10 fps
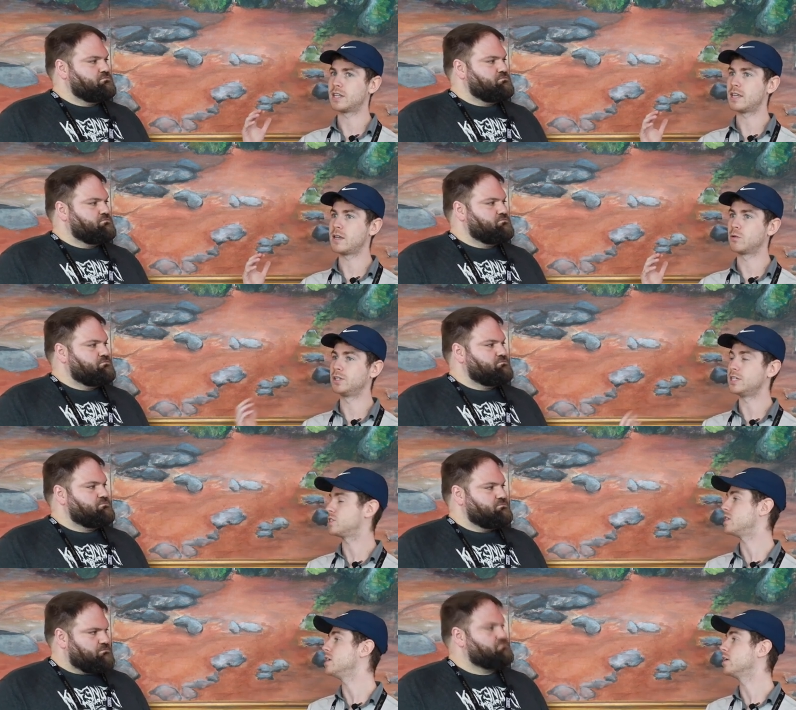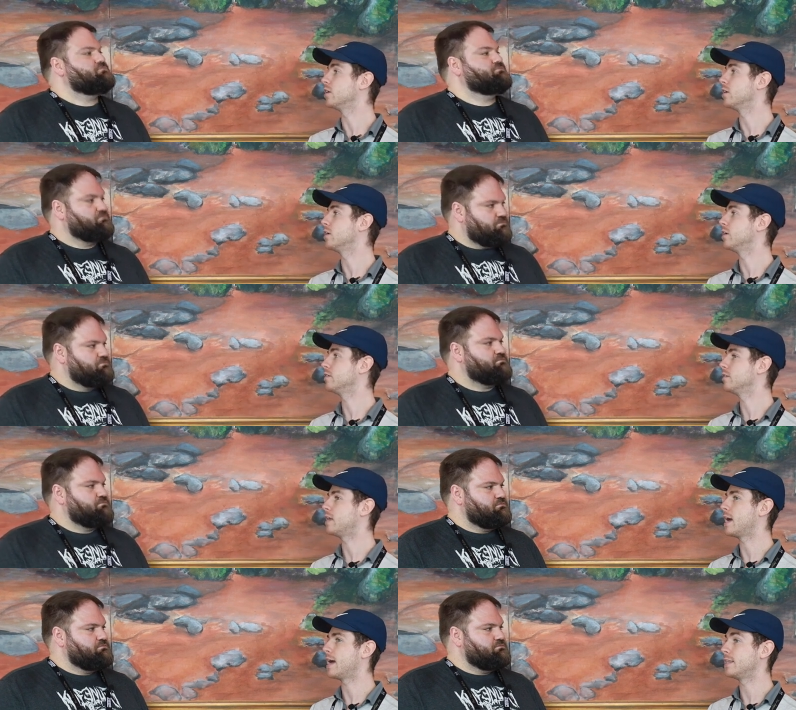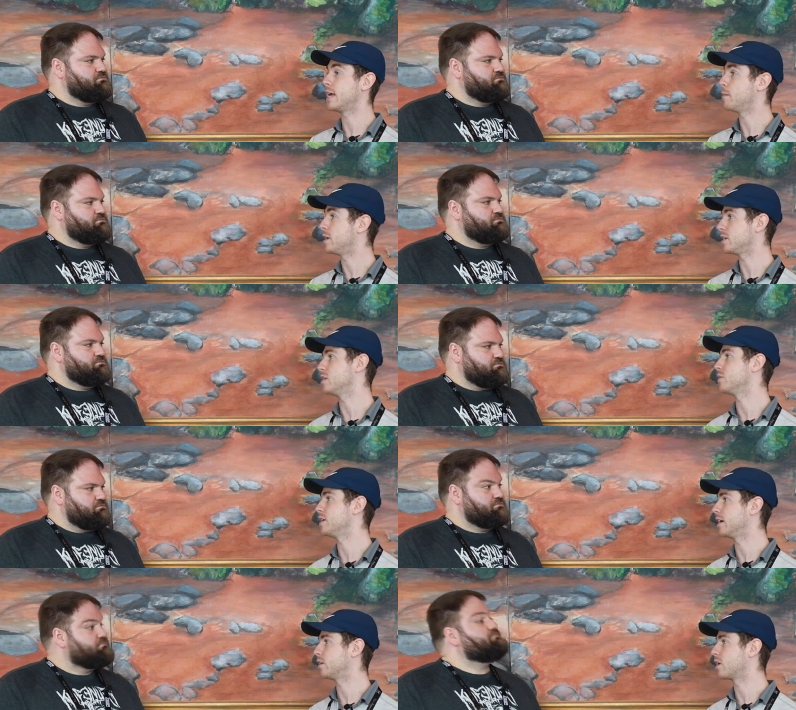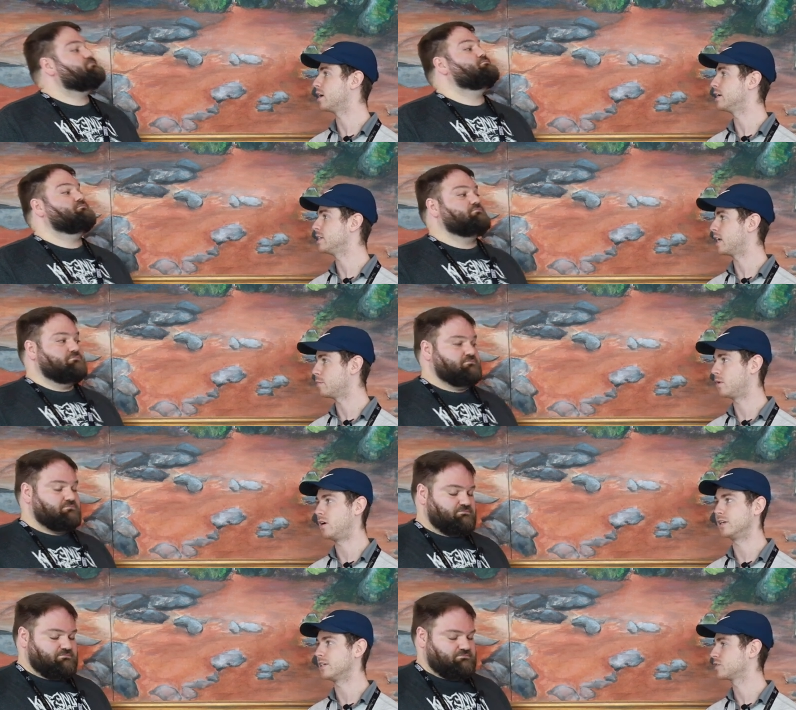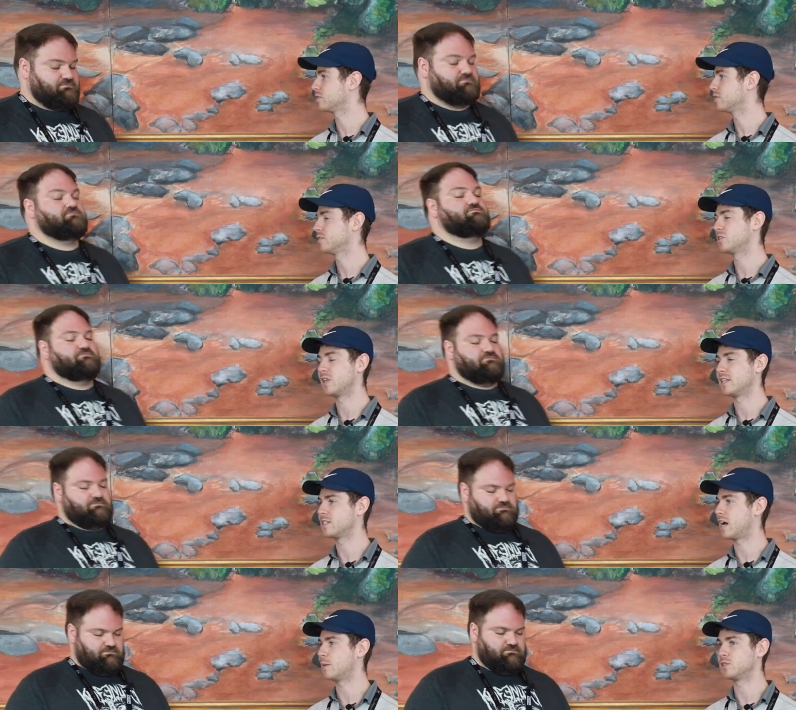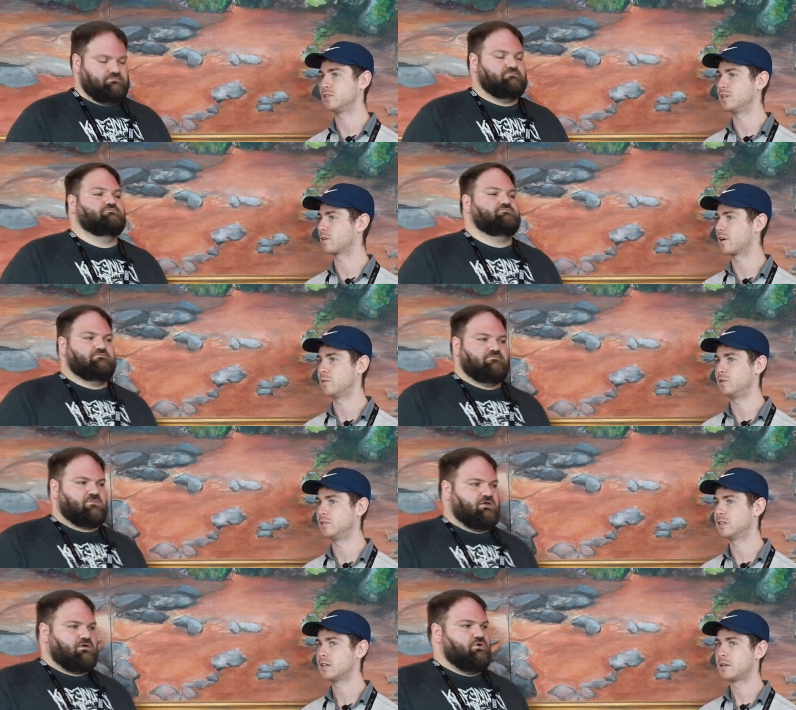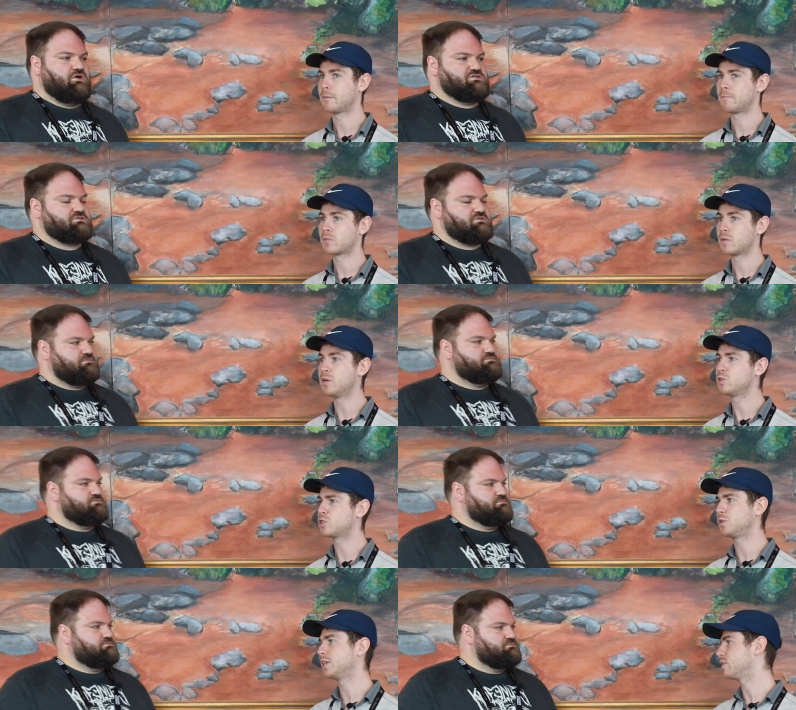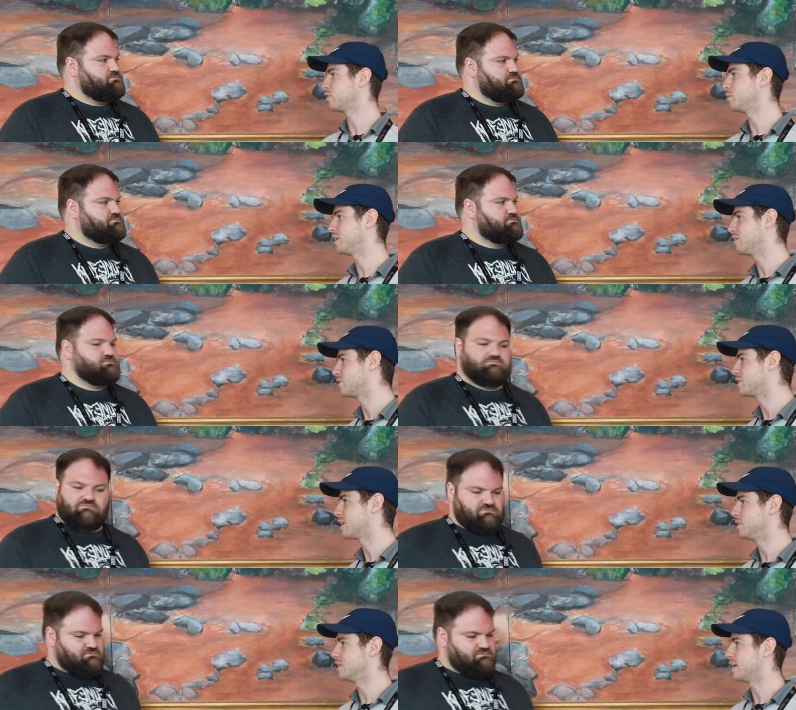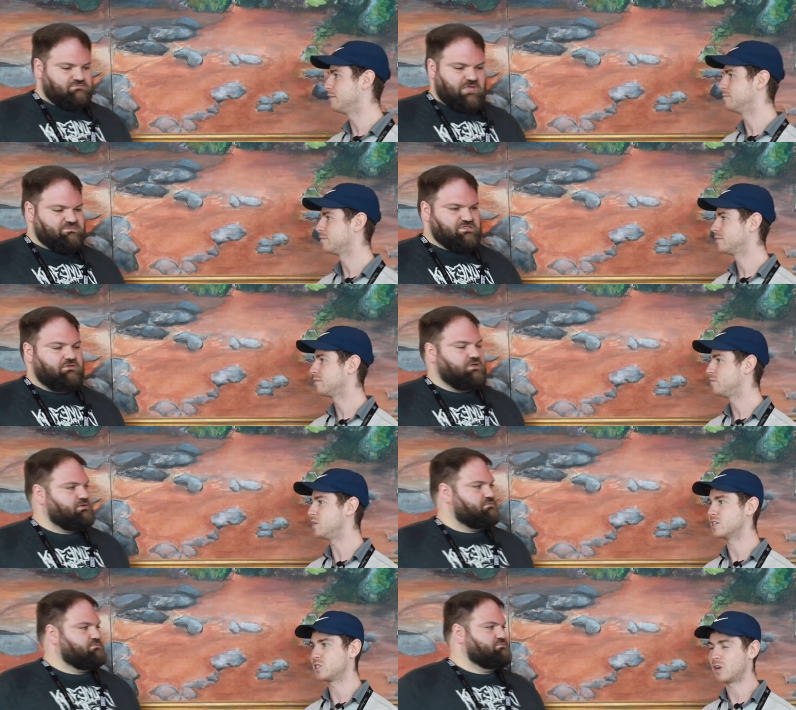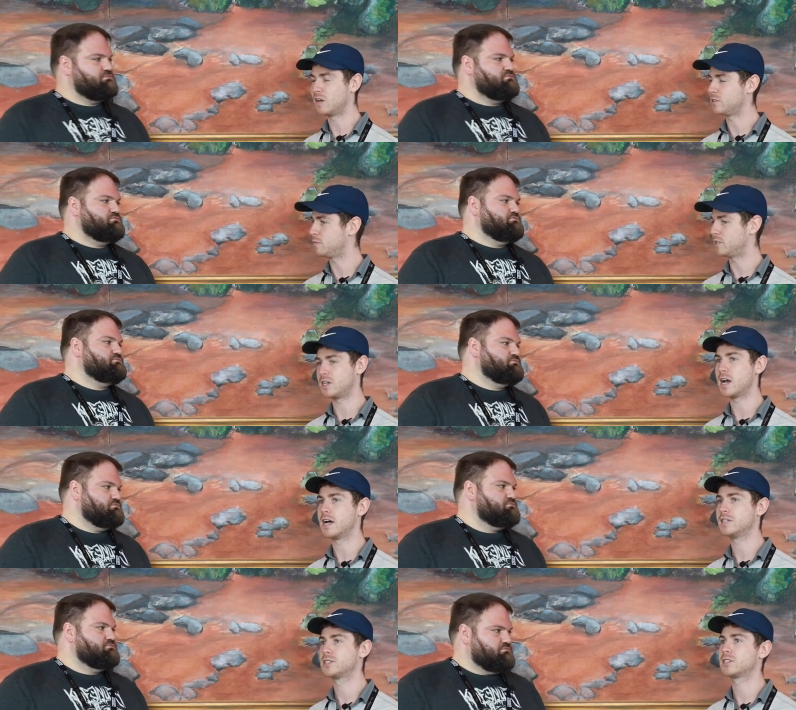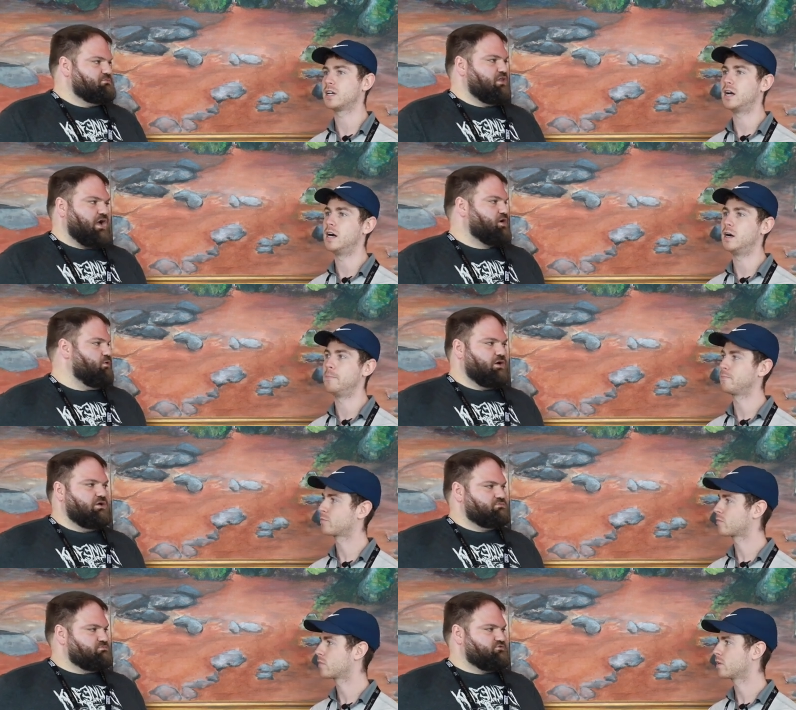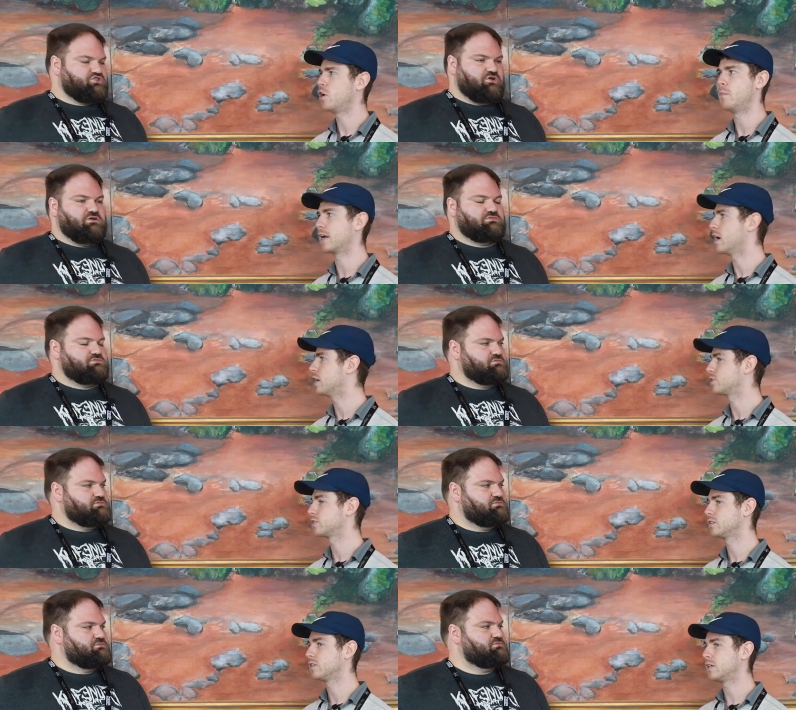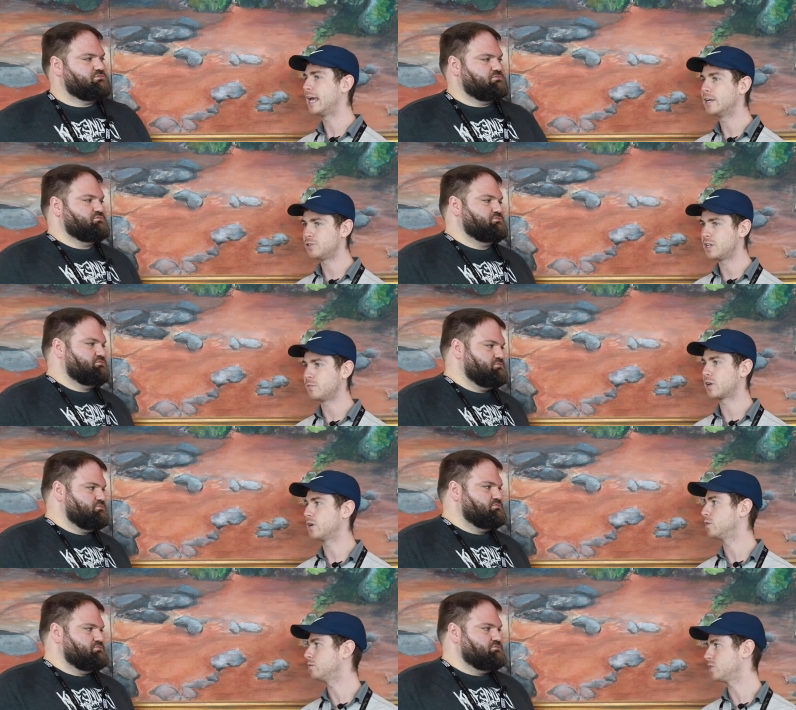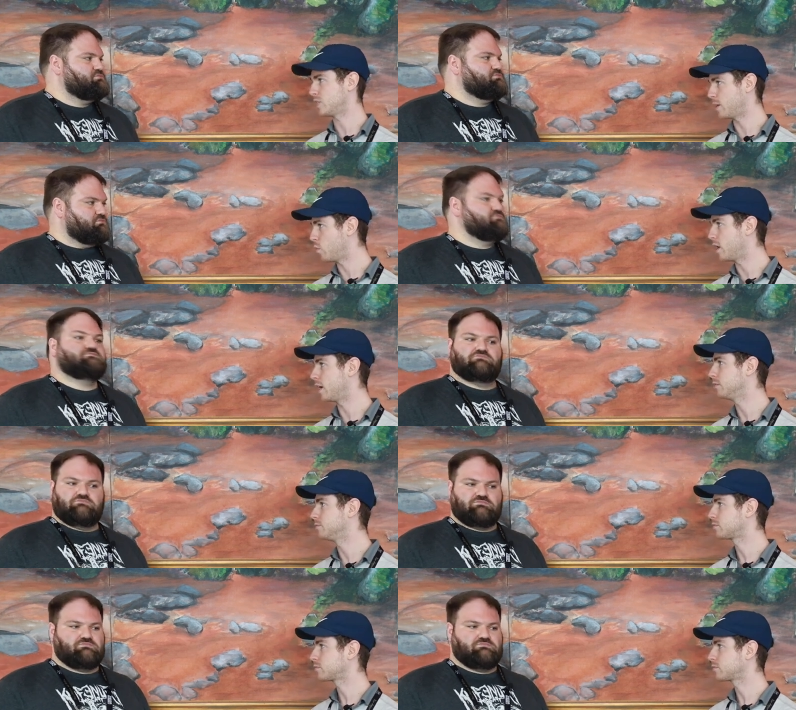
Speaker 1: that they released here had that Mikey rehand hand grind, mm. hand polish. So that's absolutely incredible. Gorgeous. But it was just really nice for them to give us the time of the day. Absolutely. Because they're obviously busy guys. Got a lot um, going on, for sure. Oh my gosh. Andrew Demko, same way.